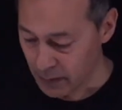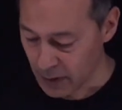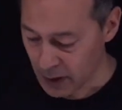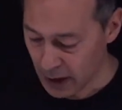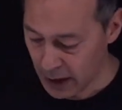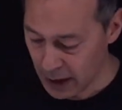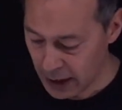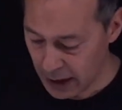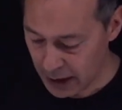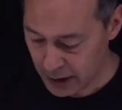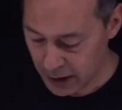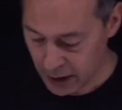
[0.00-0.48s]

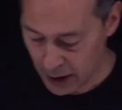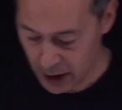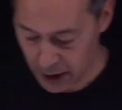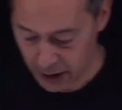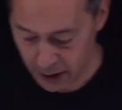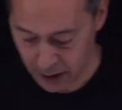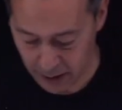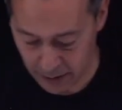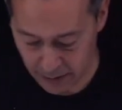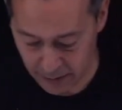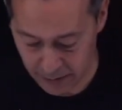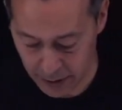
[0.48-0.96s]
And our
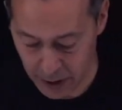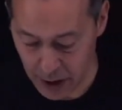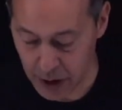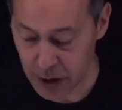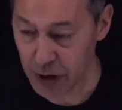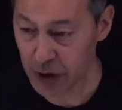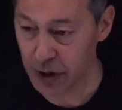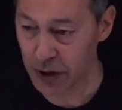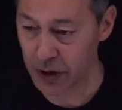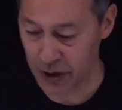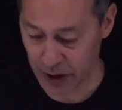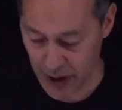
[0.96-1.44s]

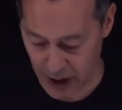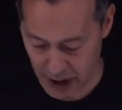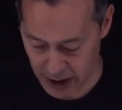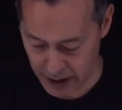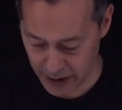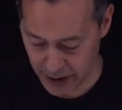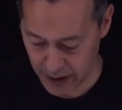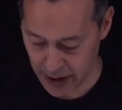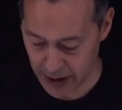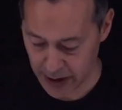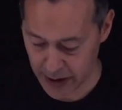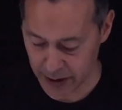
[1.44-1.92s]
conversions on
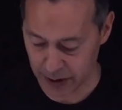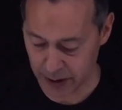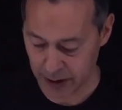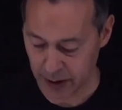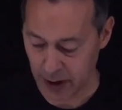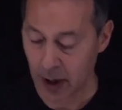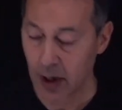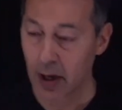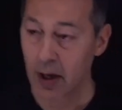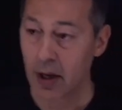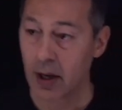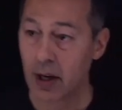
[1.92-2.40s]
this,
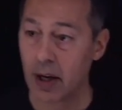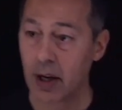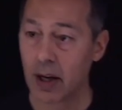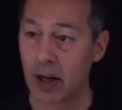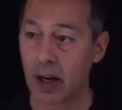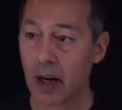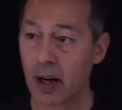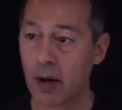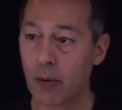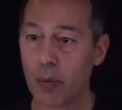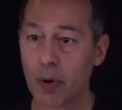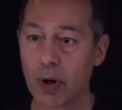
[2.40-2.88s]

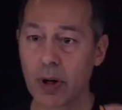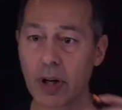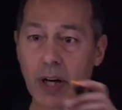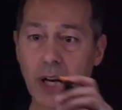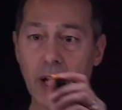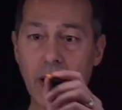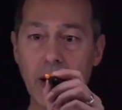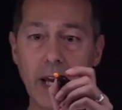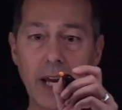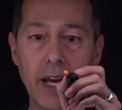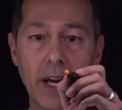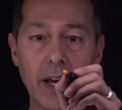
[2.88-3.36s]
we're going to
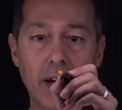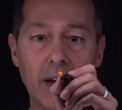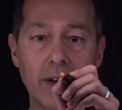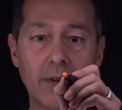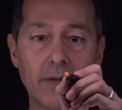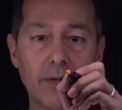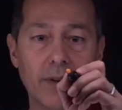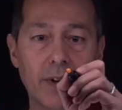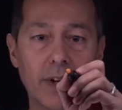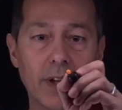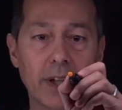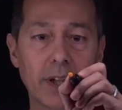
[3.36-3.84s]
have
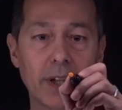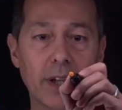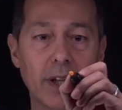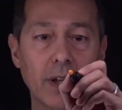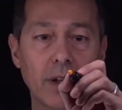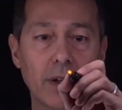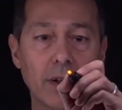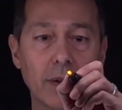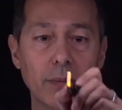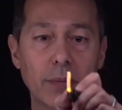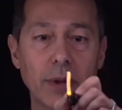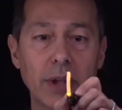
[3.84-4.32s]

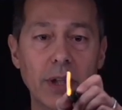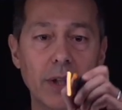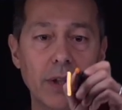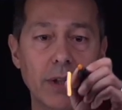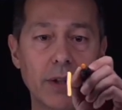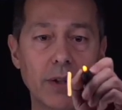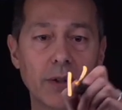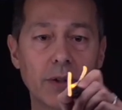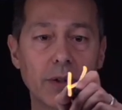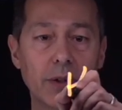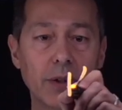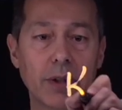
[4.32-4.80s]

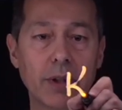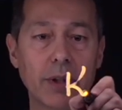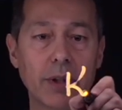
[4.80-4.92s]
kilometers